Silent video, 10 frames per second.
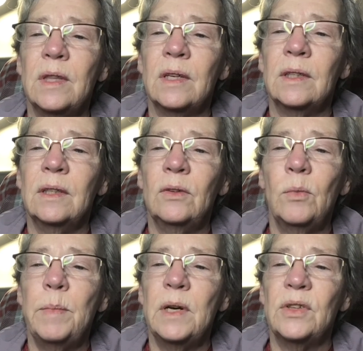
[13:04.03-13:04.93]
a little
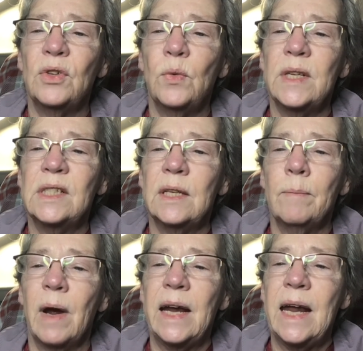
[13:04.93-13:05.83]
bit of twist in
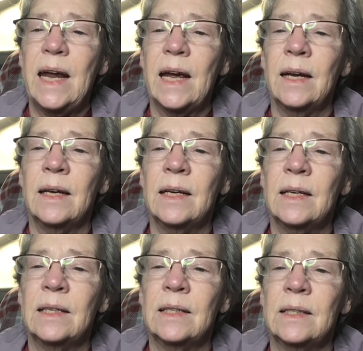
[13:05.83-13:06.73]
my hand,
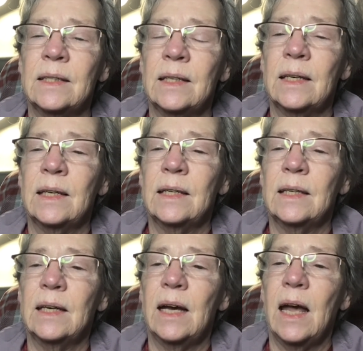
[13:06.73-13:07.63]

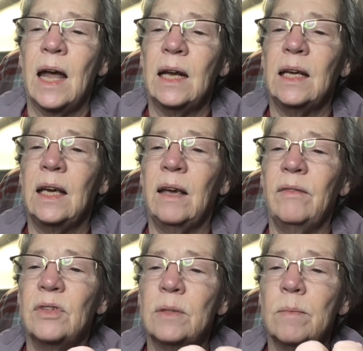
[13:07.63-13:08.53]
and it
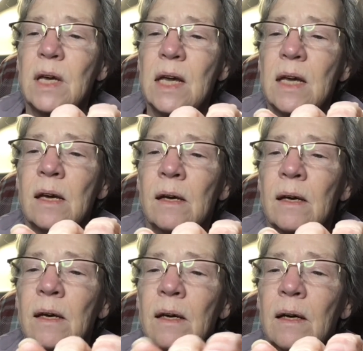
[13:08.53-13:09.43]
gives me
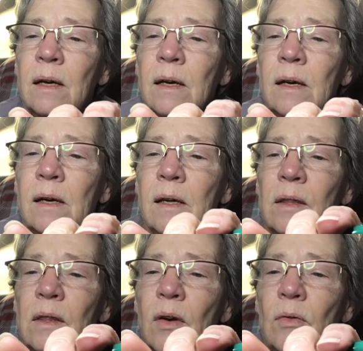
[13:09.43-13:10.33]

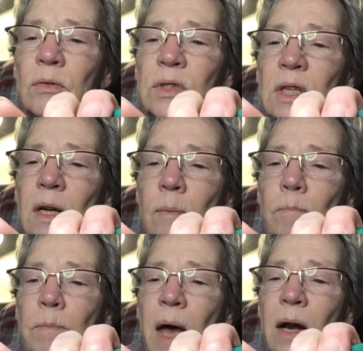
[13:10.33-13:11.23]
those
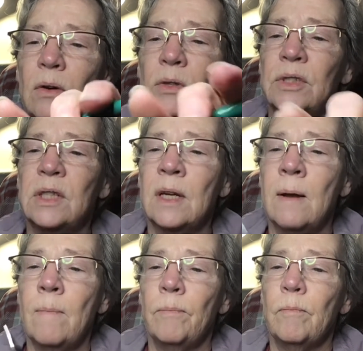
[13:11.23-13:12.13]
petals
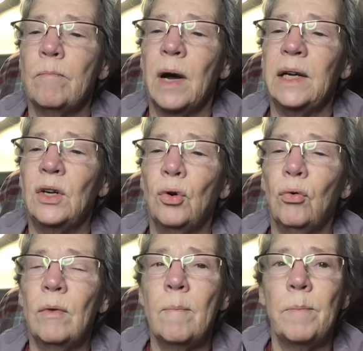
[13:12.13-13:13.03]
by
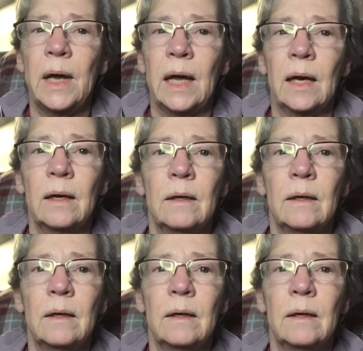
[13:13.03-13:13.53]
crimping,